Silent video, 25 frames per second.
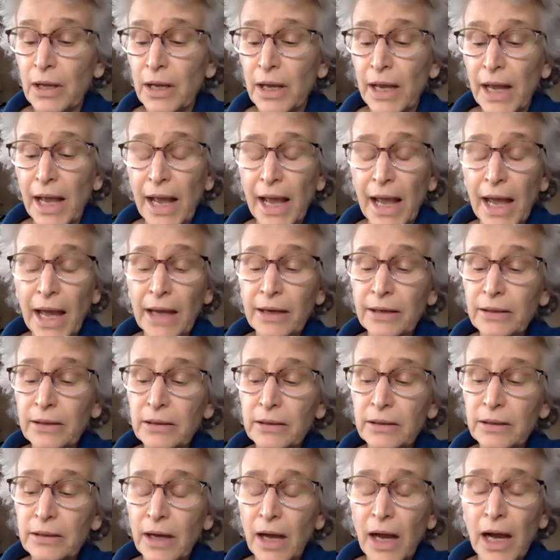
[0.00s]
And
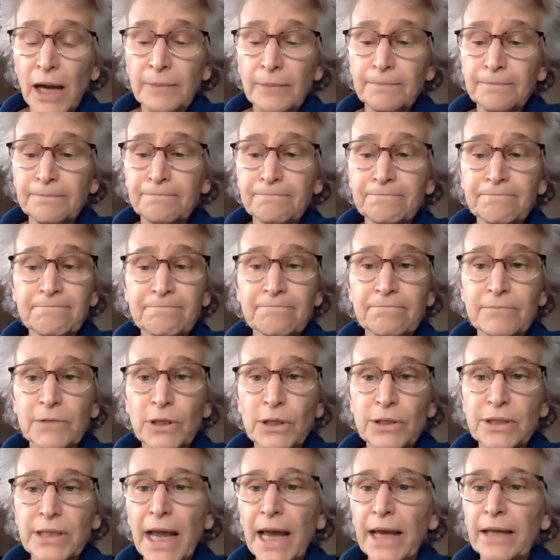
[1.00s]

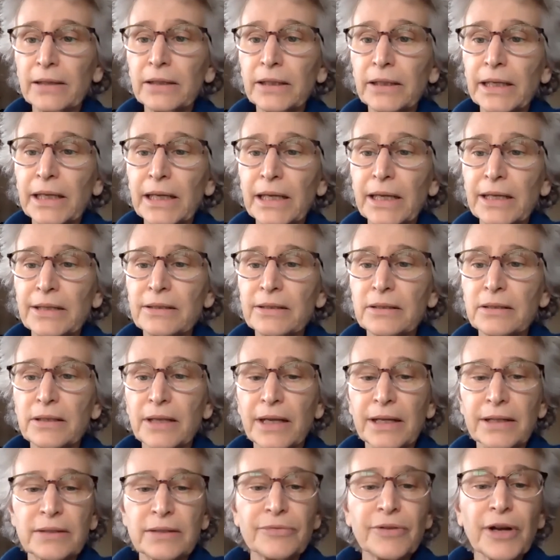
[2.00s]
sadly,
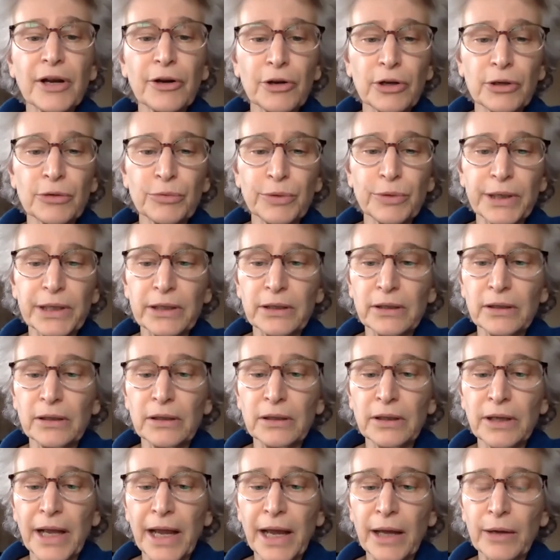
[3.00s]
it's very real,
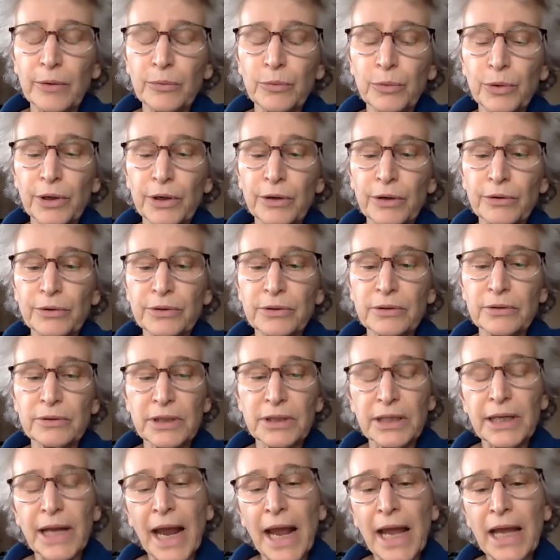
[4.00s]
and we're
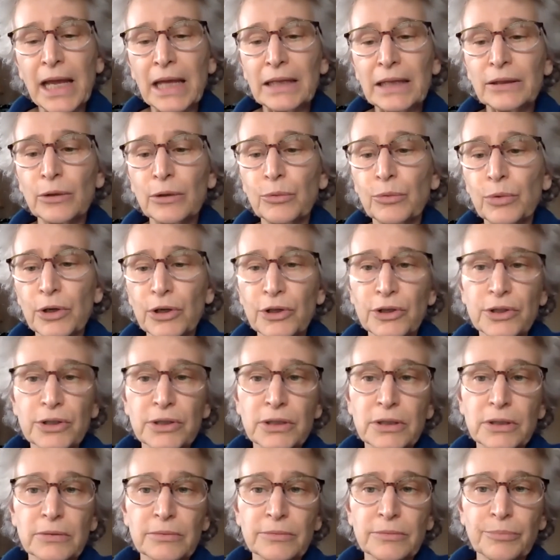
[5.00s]
today at the worst
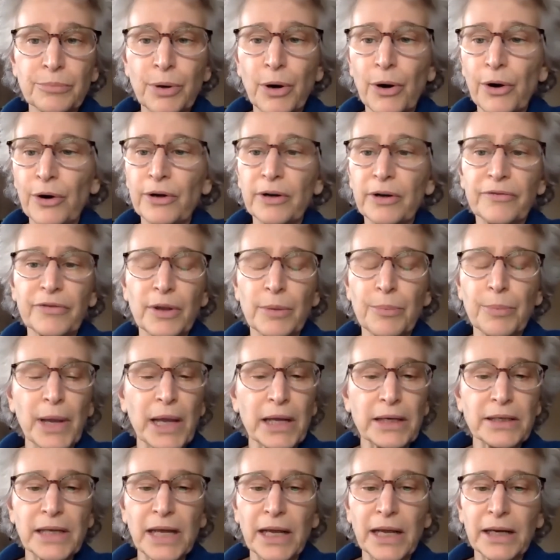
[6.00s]
part of the
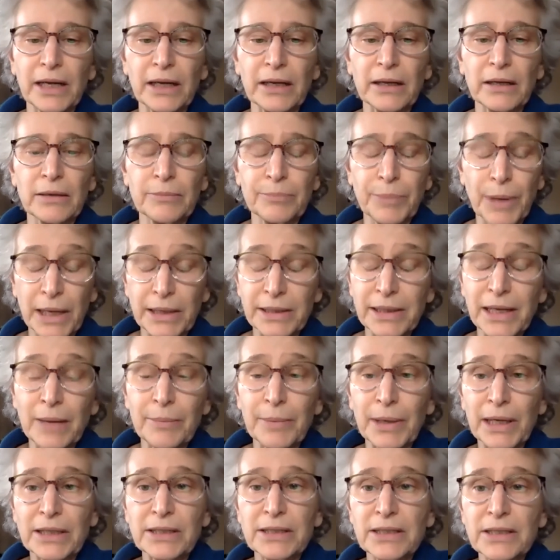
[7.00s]

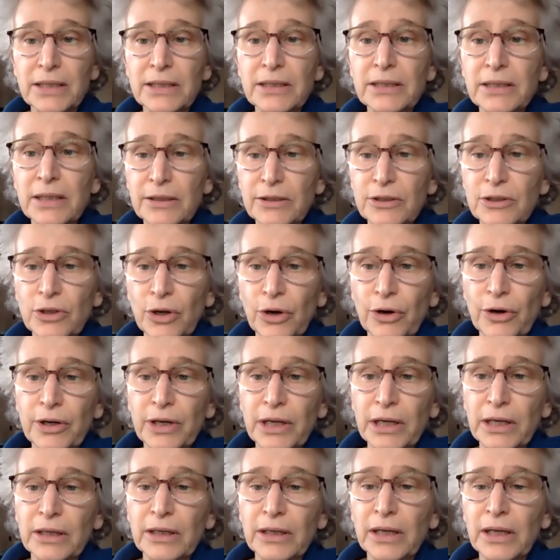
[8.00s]
pandemic since it
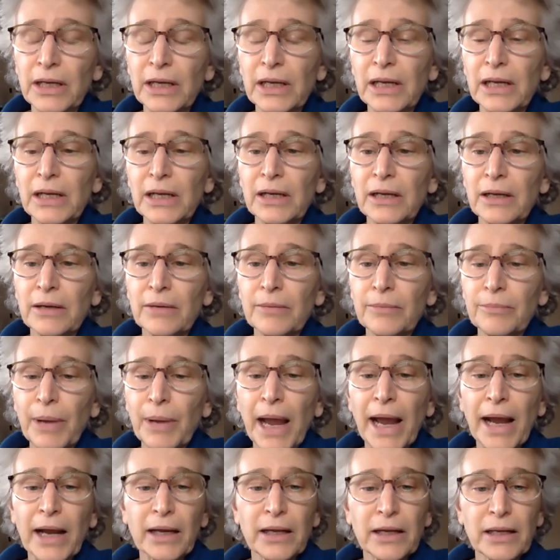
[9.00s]
started
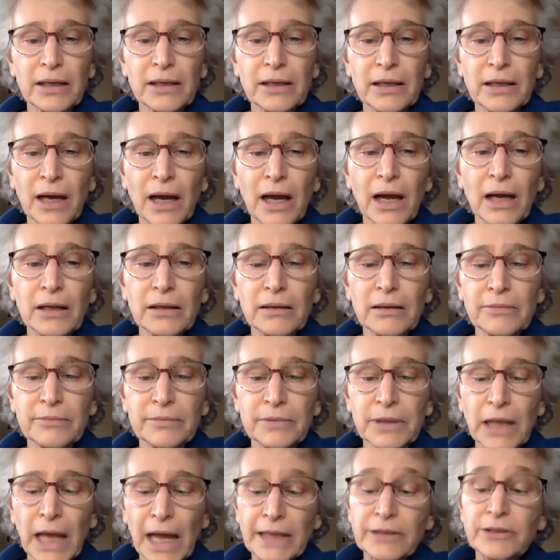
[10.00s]
back
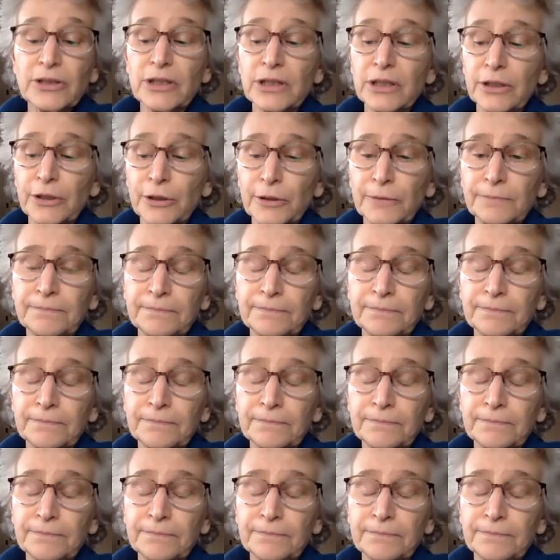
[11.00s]
last year.